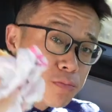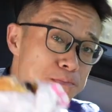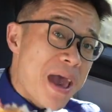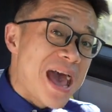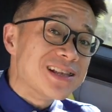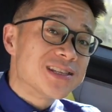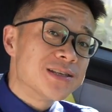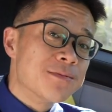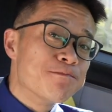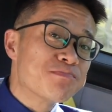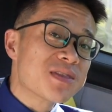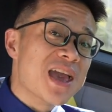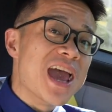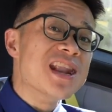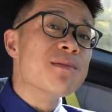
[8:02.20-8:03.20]
best
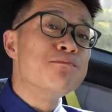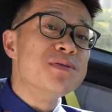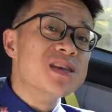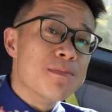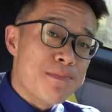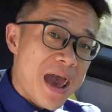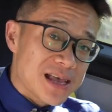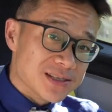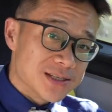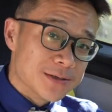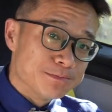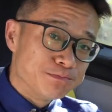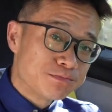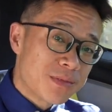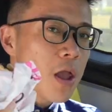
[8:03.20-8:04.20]
and be the best.
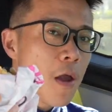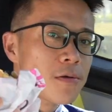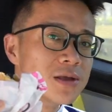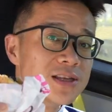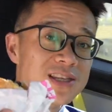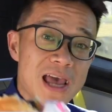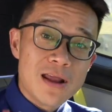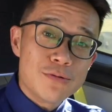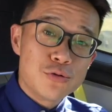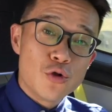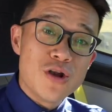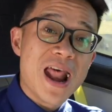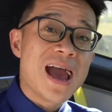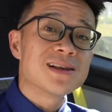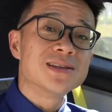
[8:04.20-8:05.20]
Then
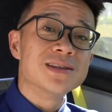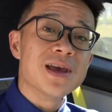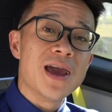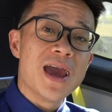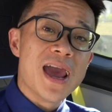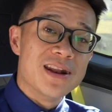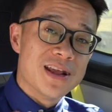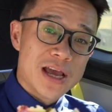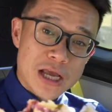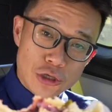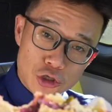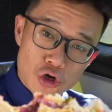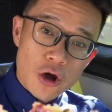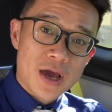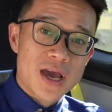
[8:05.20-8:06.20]
relax and
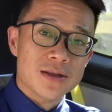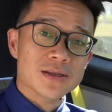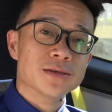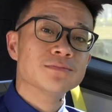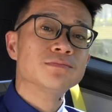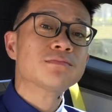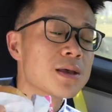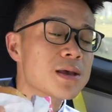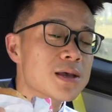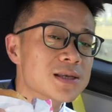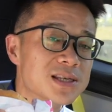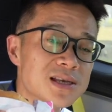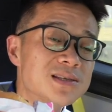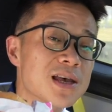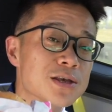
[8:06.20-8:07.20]
enjoy it.
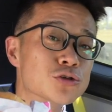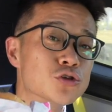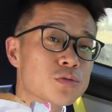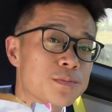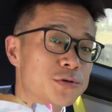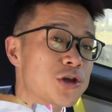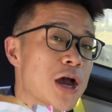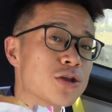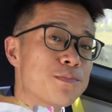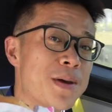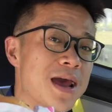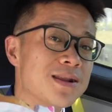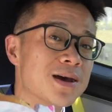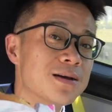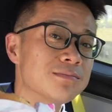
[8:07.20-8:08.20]
This is Supercharged
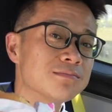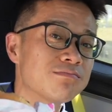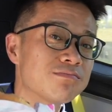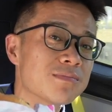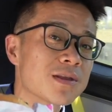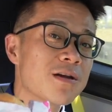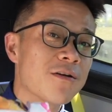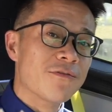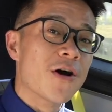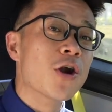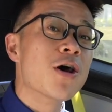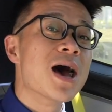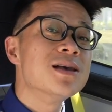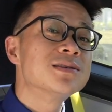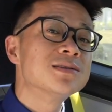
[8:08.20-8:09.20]
Panda for
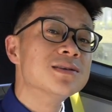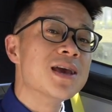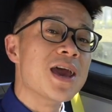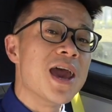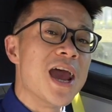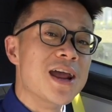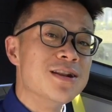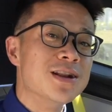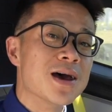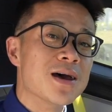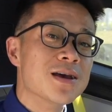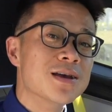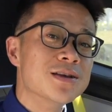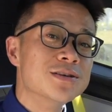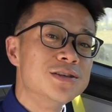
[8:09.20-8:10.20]
us and uh,
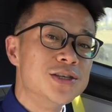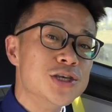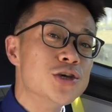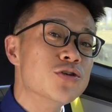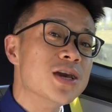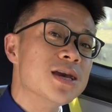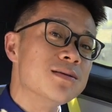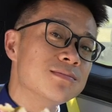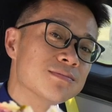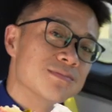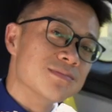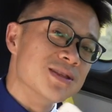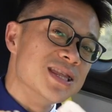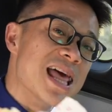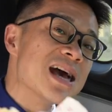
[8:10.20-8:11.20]
see you in
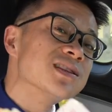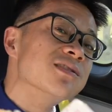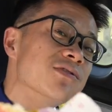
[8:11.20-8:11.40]
next